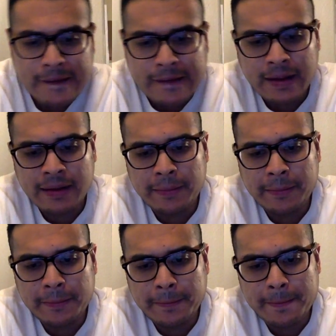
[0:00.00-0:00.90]

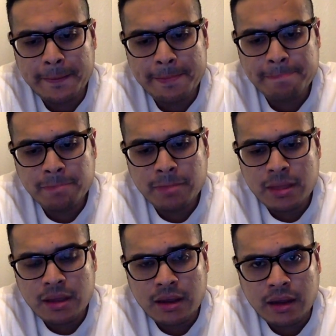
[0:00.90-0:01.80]
Um,
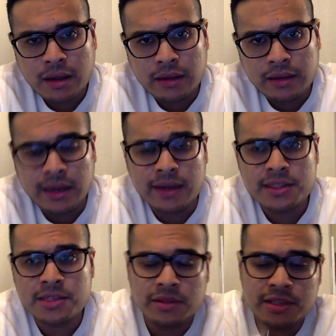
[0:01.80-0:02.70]
yeah,
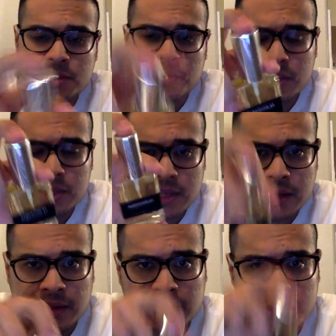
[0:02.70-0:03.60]
so this
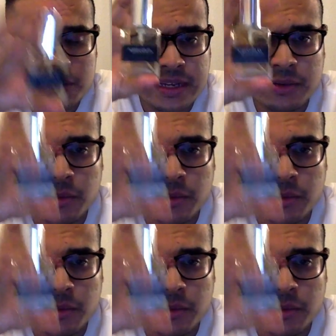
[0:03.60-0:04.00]
was kind